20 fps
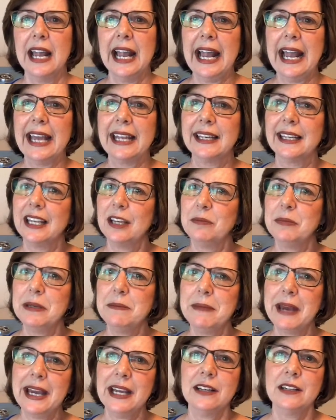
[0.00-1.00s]
And let me
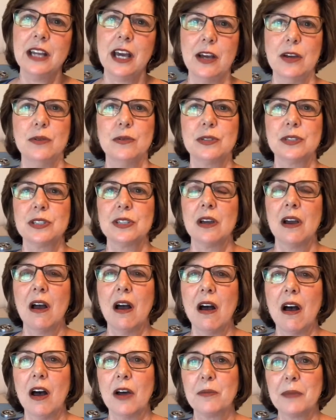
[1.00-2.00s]
make notes
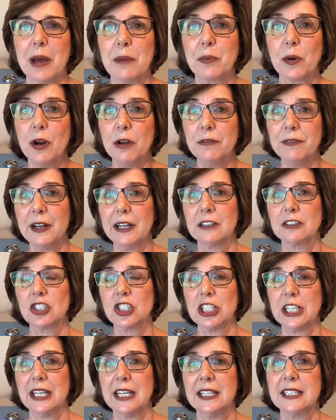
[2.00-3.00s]
on my profile
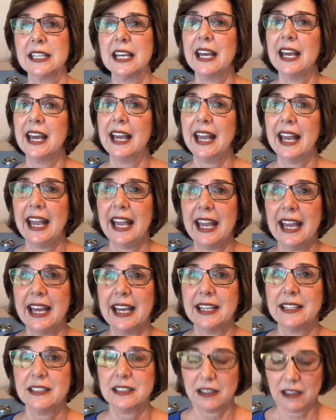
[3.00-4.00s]
sheet
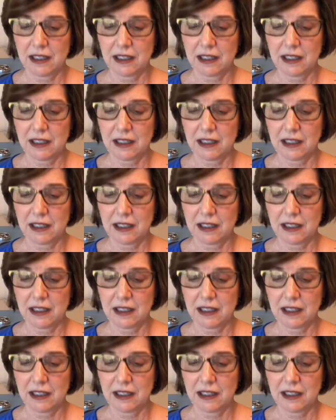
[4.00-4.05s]
and